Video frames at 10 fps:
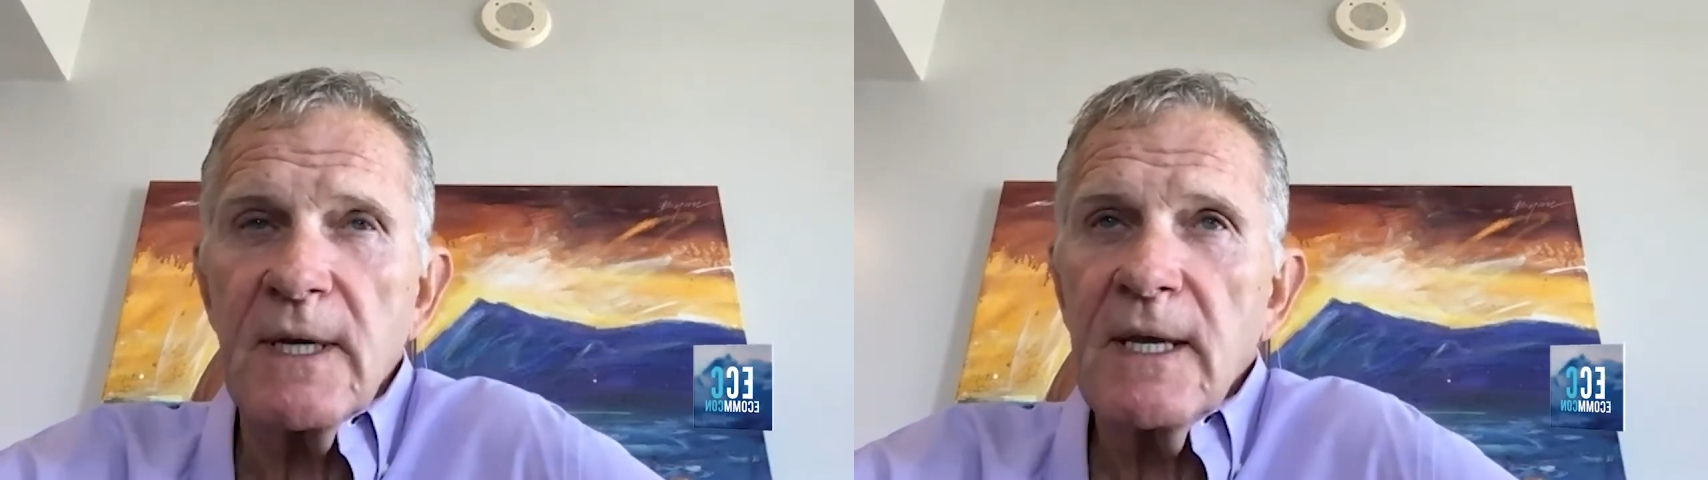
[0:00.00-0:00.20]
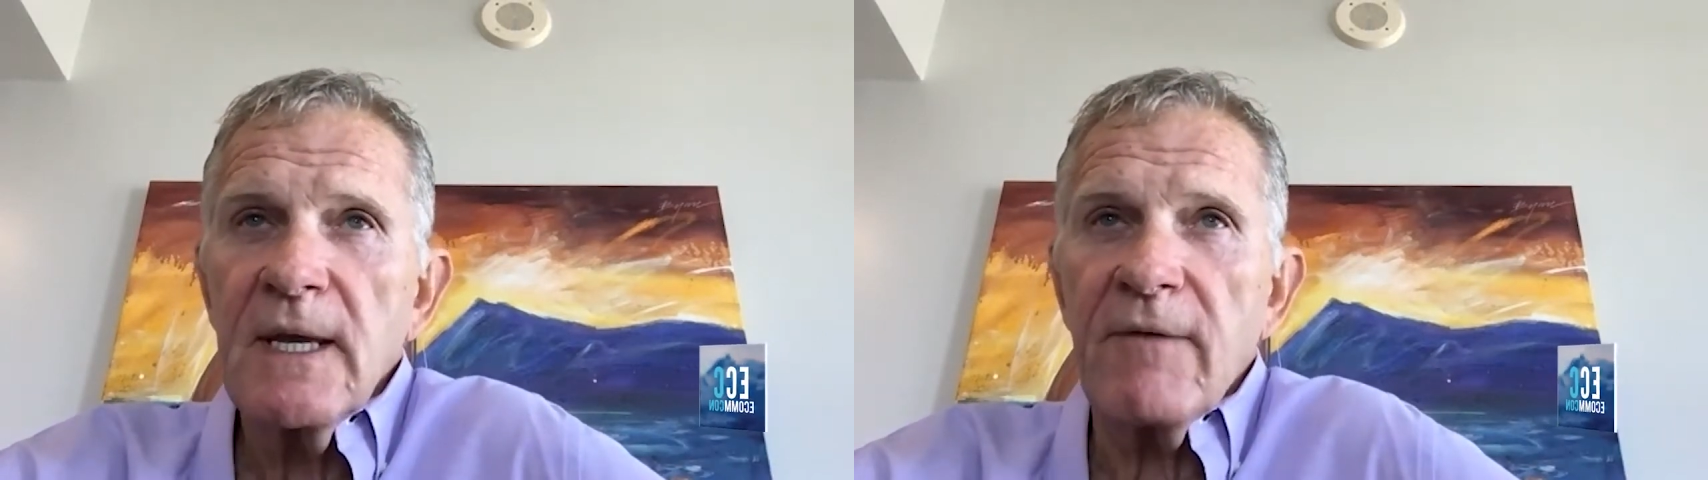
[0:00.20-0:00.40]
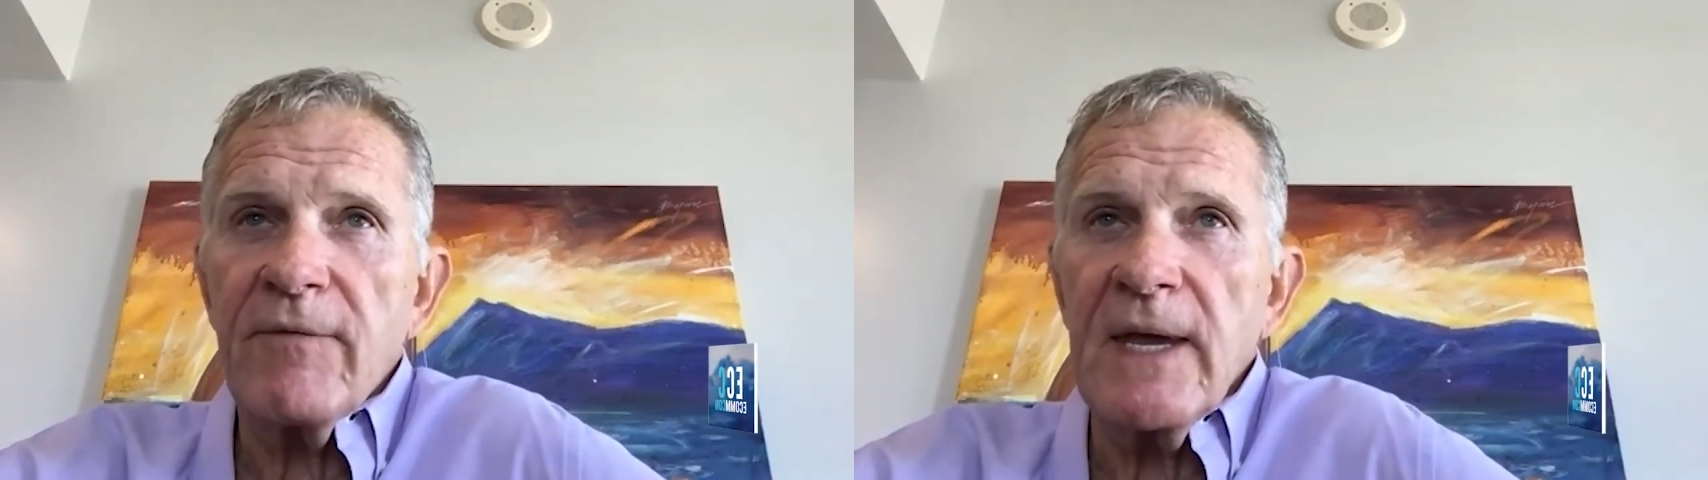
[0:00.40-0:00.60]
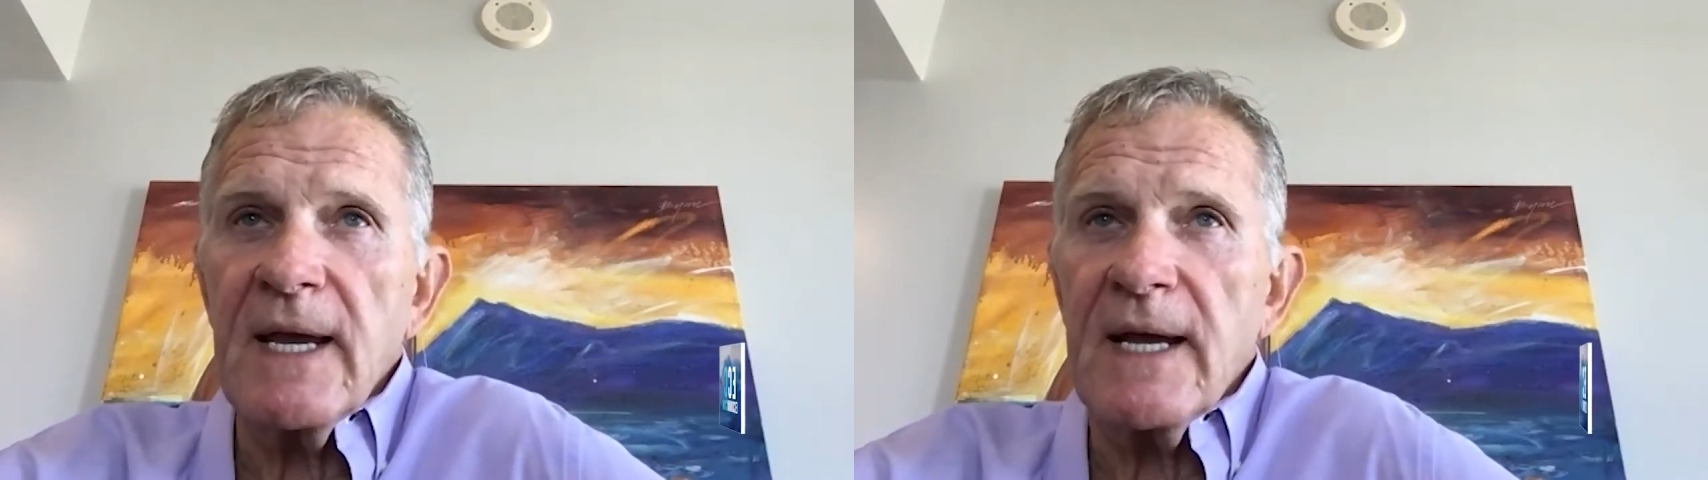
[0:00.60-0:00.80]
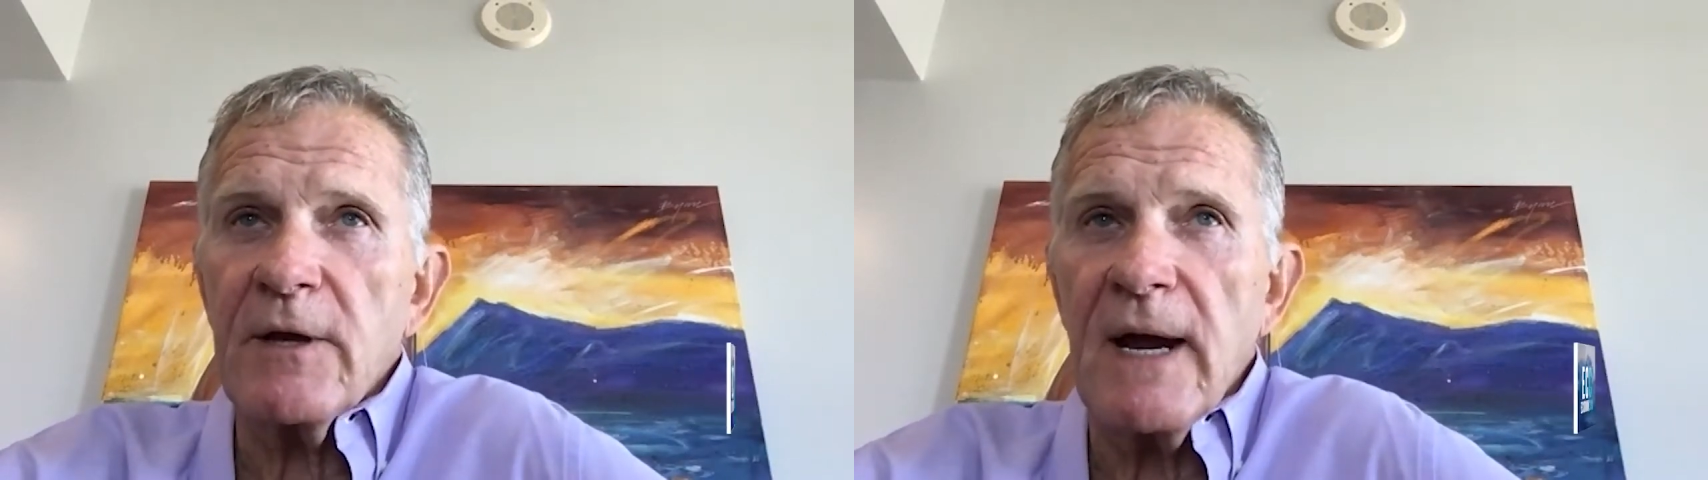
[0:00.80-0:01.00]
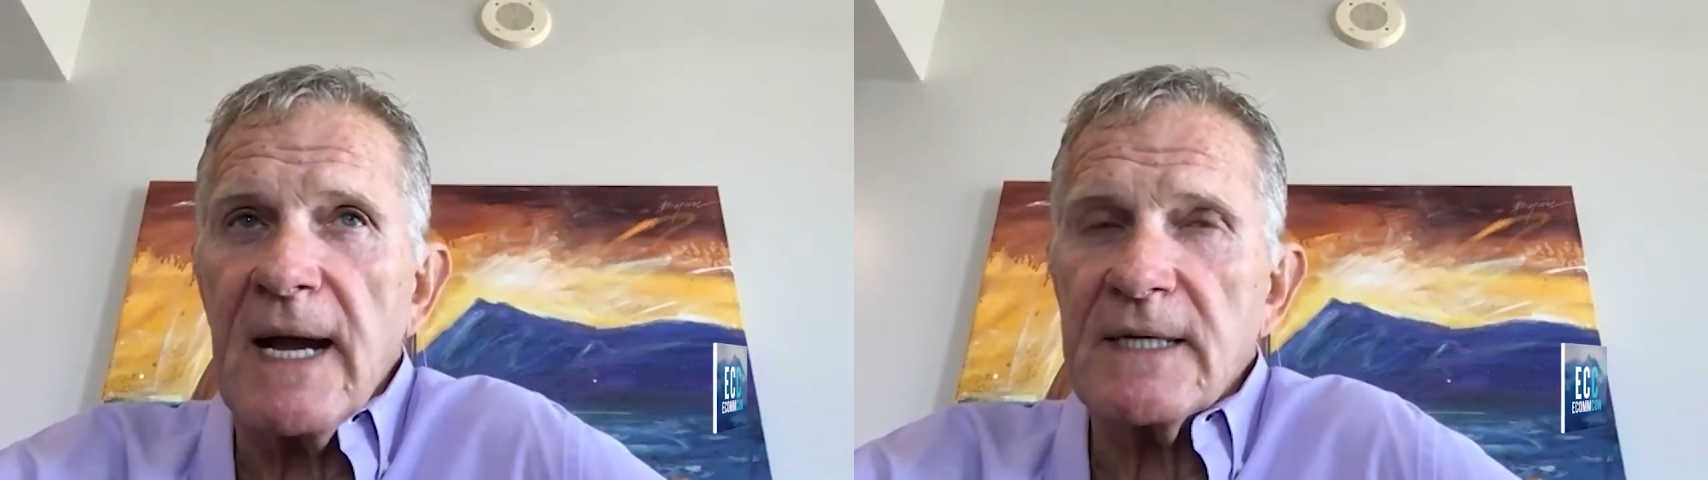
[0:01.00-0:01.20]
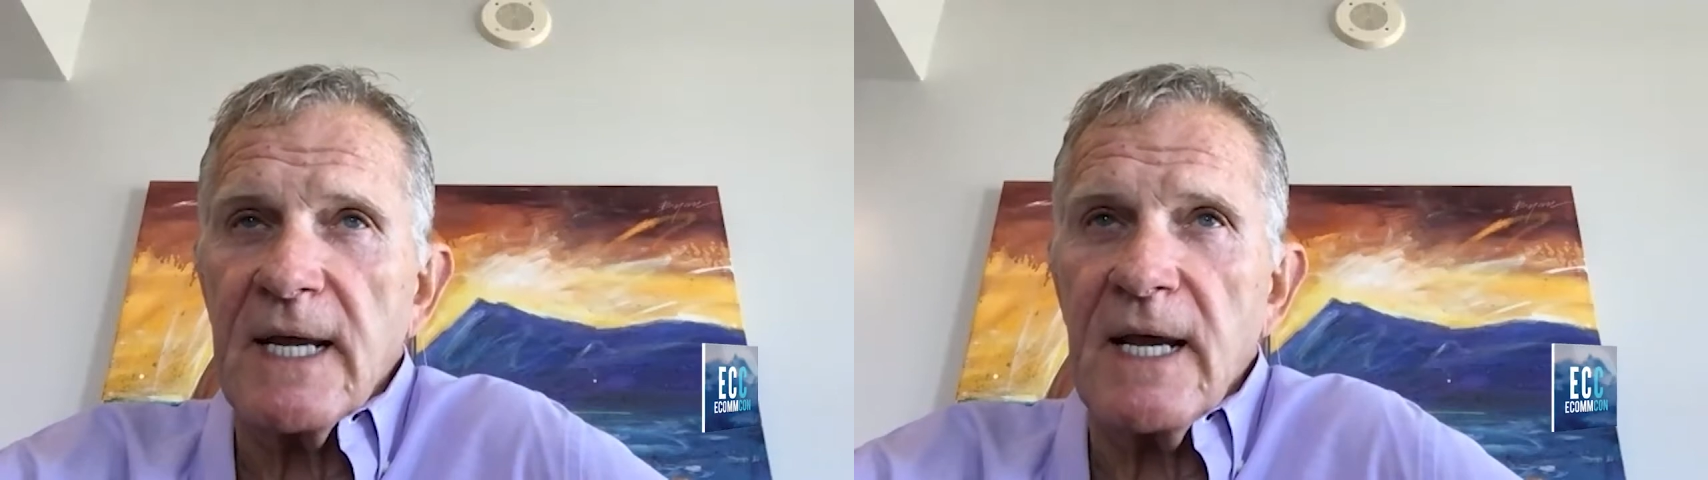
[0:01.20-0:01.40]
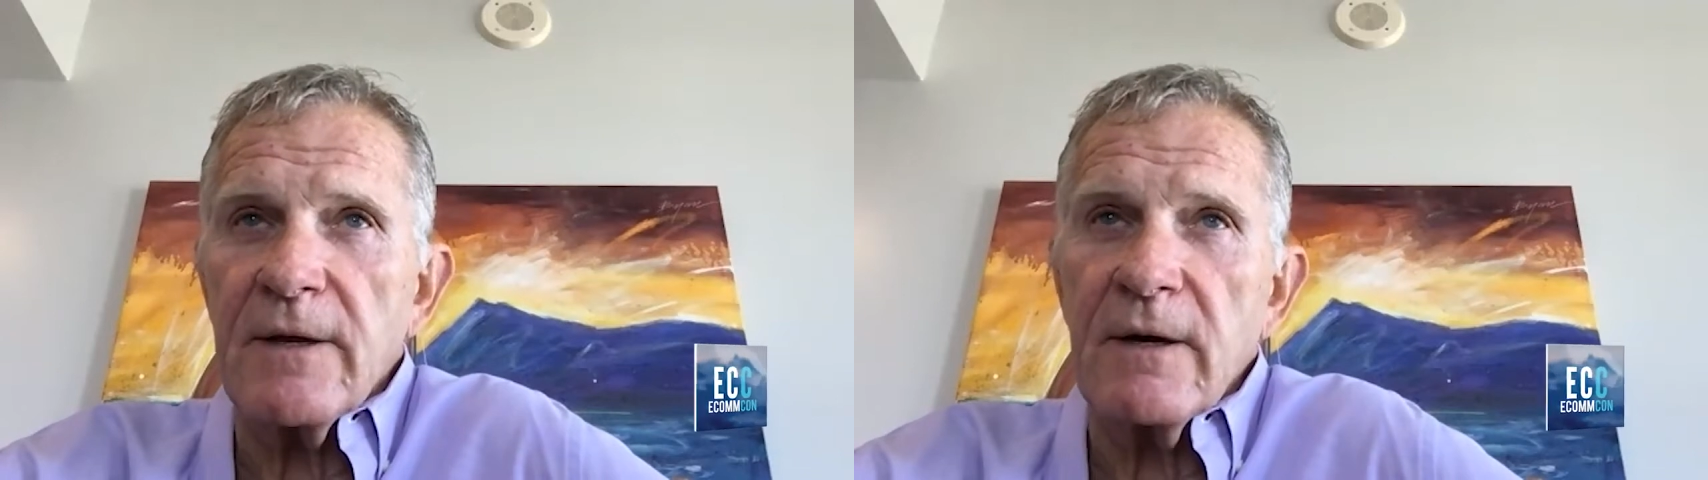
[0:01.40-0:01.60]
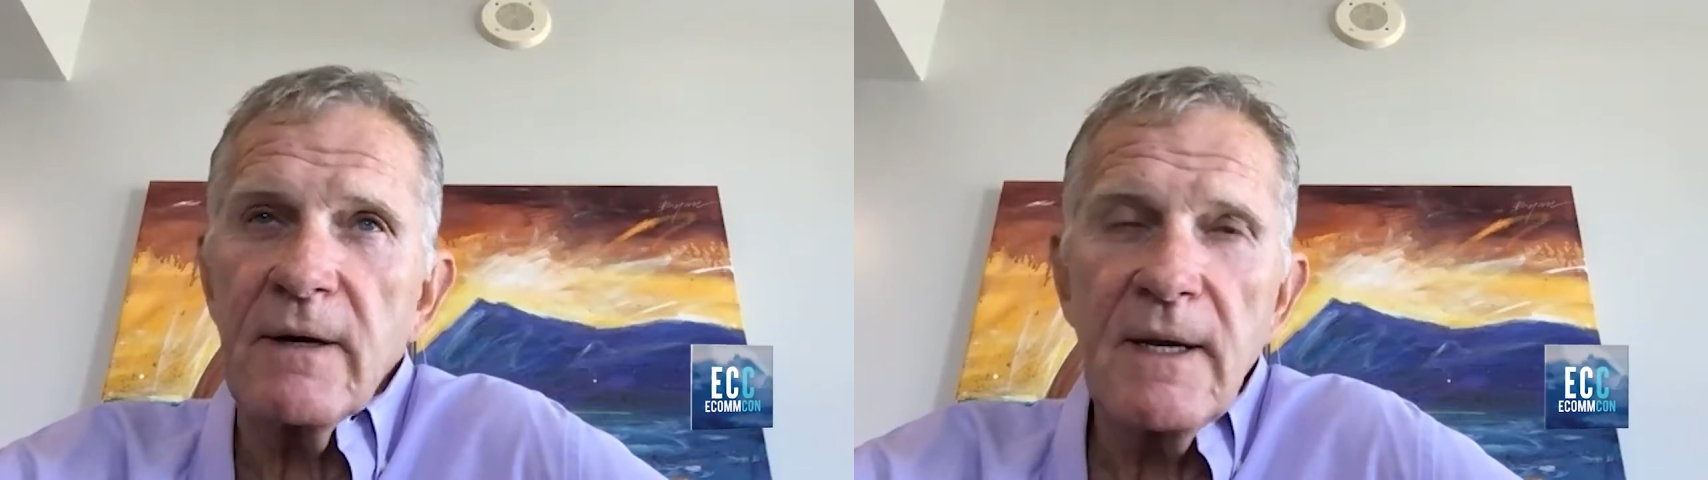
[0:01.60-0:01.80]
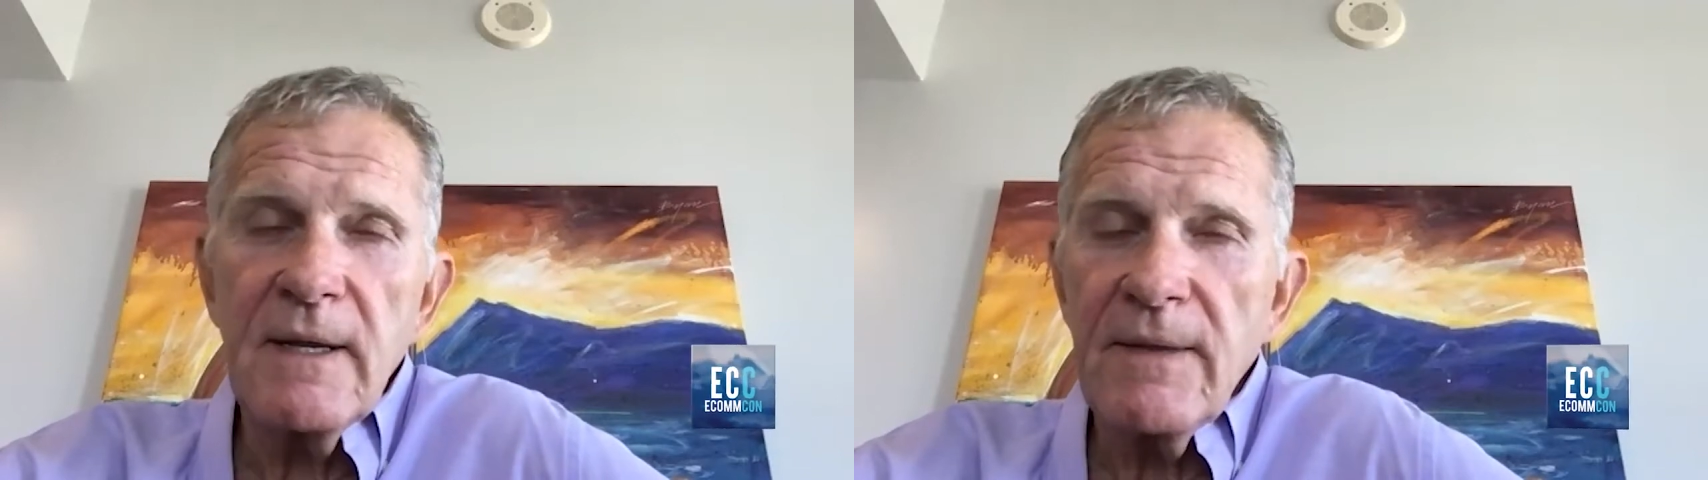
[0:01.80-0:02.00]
If they got their act together,